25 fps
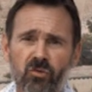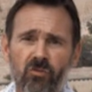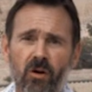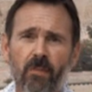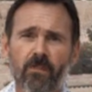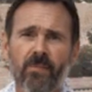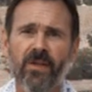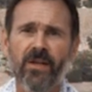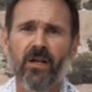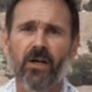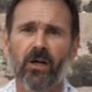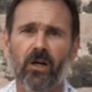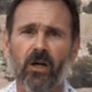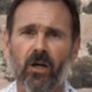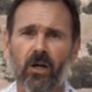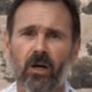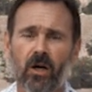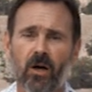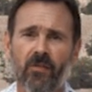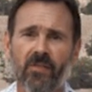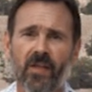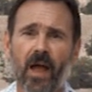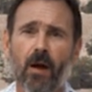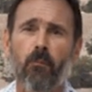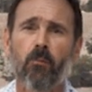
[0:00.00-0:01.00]
from the
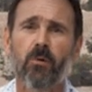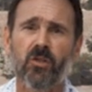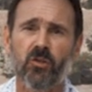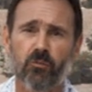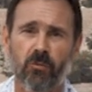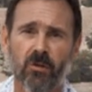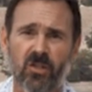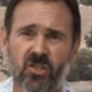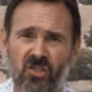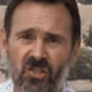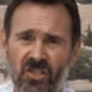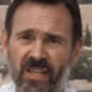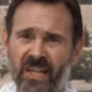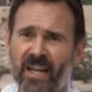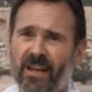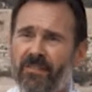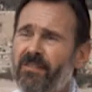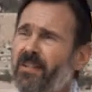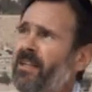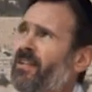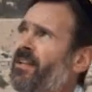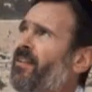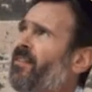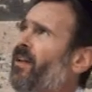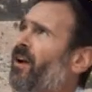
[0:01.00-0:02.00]
earth and was received
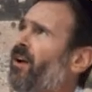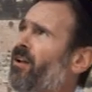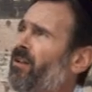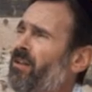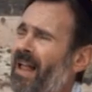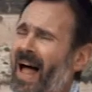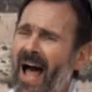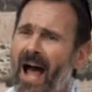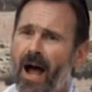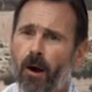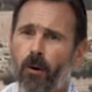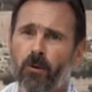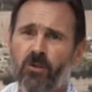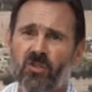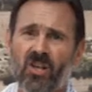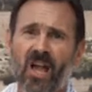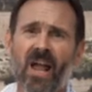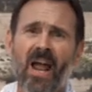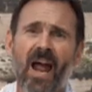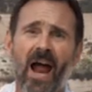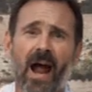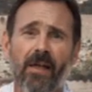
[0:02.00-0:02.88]
into the clouds